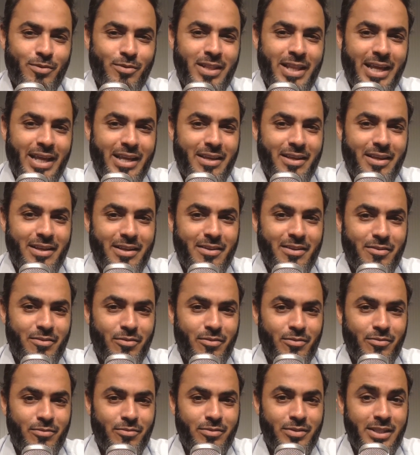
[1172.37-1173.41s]

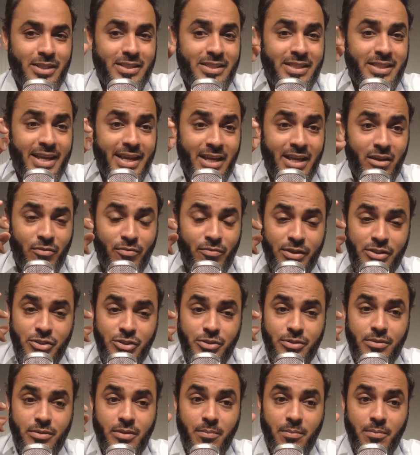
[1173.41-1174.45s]
The thing
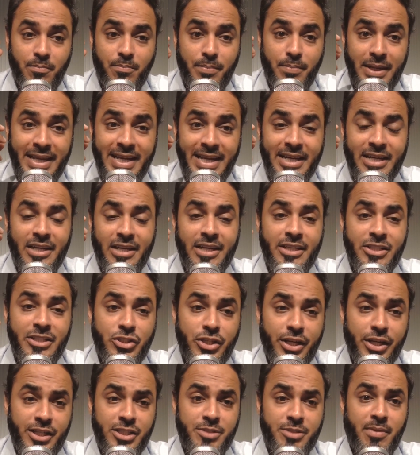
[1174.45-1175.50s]
which completely
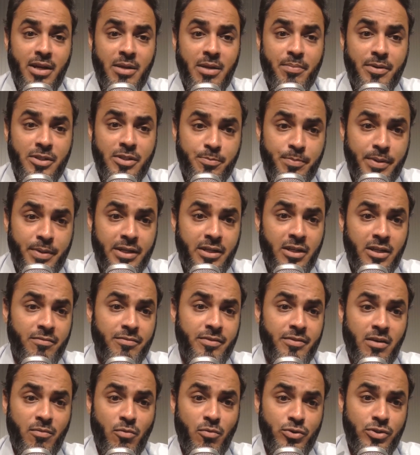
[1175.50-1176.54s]
changed my perspective,
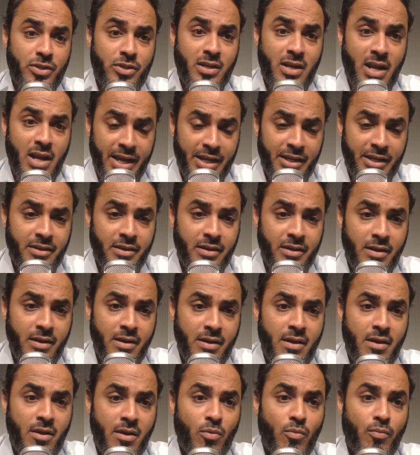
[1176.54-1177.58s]
there was a night
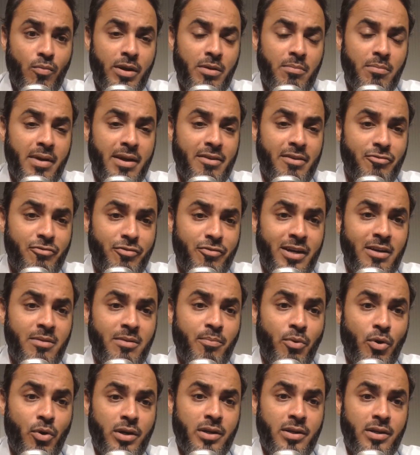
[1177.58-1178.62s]
when my
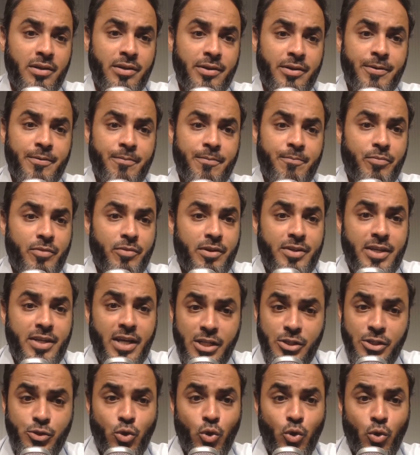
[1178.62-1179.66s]
friend bought a
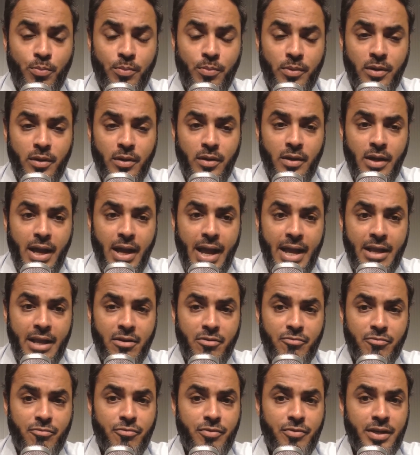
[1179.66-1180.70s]
telescope
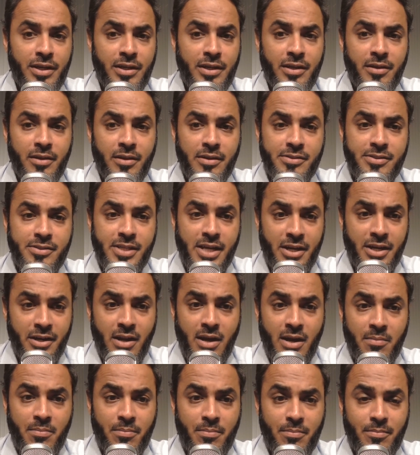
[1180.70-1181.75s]
and we set it
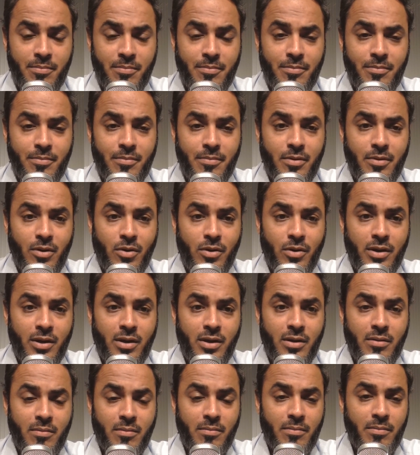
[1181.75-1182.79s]
up on
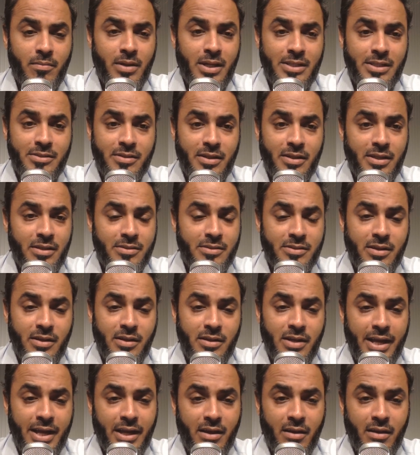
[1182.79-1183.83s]
a
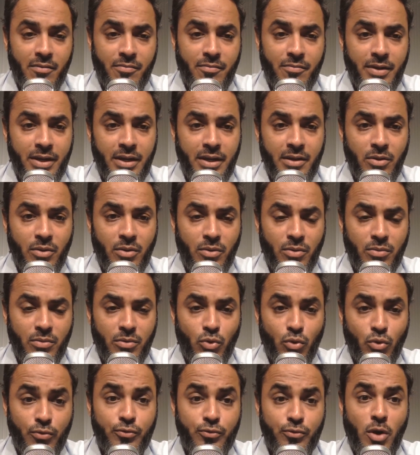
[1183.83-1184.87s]
very
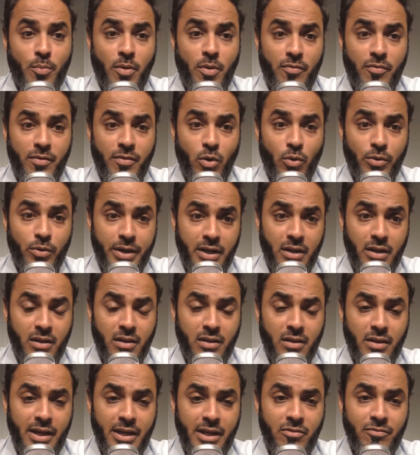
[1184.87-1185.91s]
rooftop of a
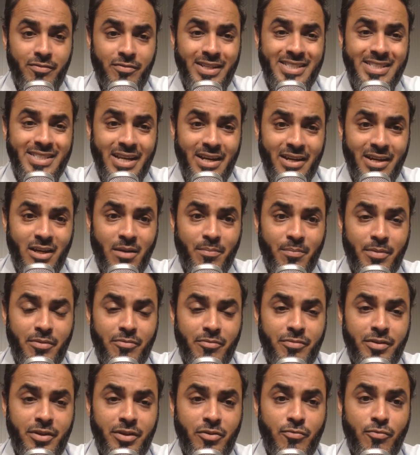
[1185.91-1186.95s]
hotel, and we set it up
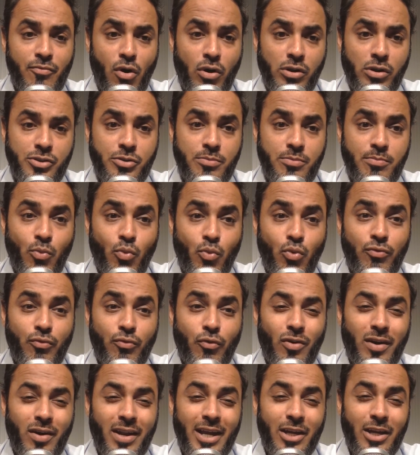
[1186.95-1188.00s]
and we watched moon
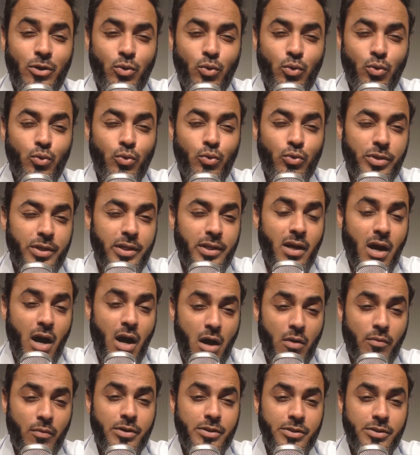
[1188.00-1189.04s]
for 2 to 3
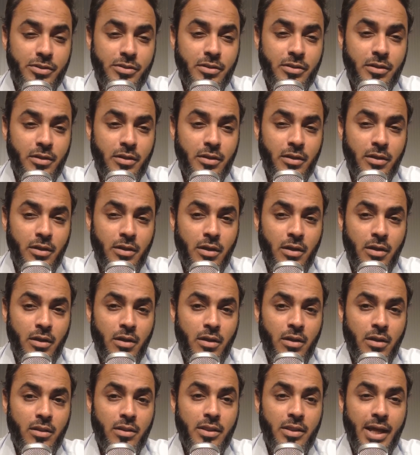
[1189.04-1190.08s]
hours.
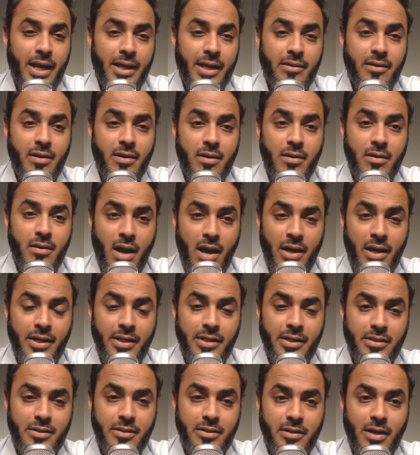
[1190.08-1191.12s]
That
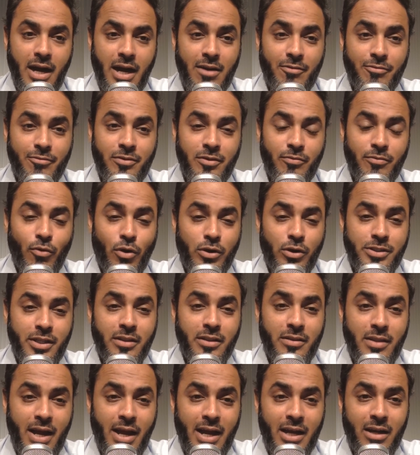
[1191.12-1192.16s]
night, after
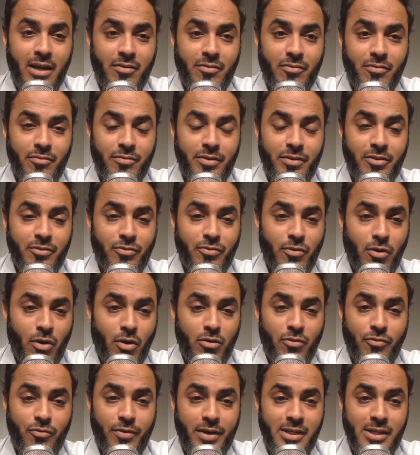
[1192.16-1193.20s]
watching that, we
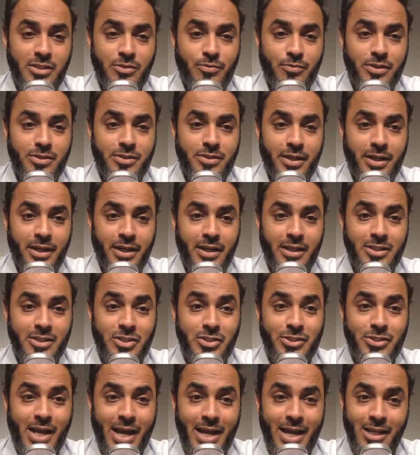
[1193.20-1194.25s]
all friends were sitting in
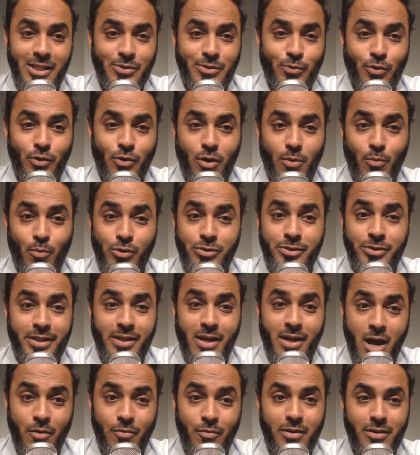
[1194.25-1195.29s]
silence for almost an
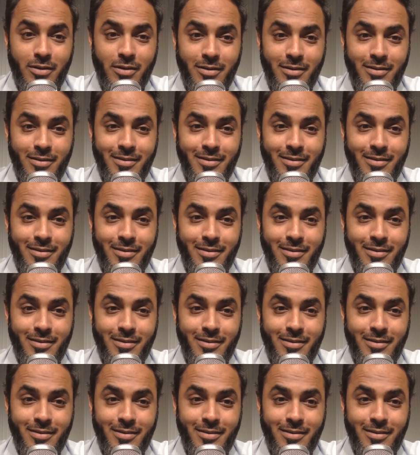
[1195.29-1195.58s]
hour,